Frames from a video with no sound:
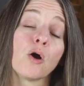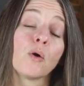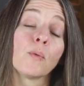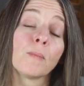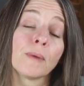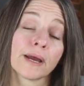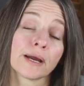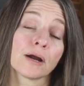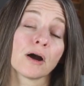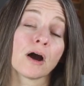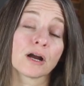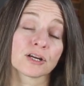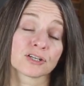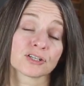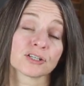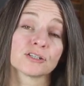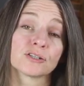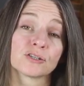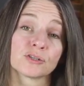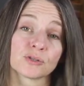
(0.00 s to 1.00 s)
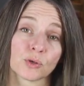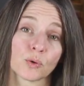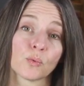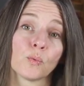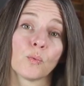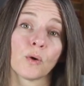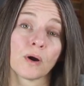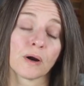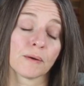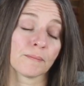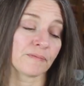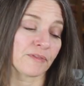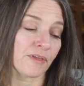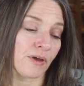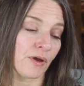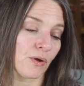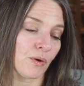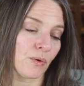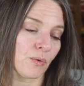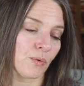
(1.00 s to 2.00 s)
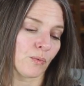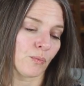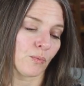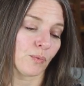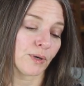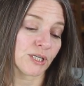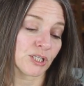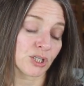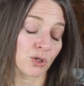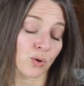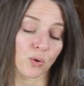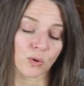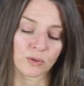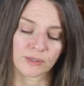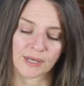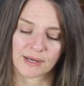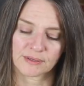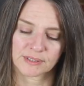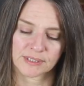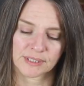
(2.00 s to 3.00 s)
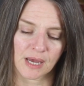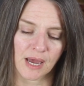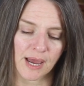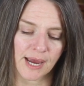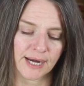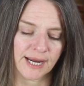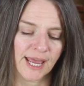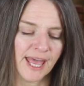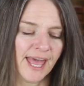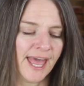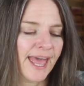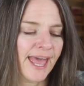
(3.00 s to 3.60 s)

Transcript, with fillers: Oh my gosh, it's so warm though when it's cold outside.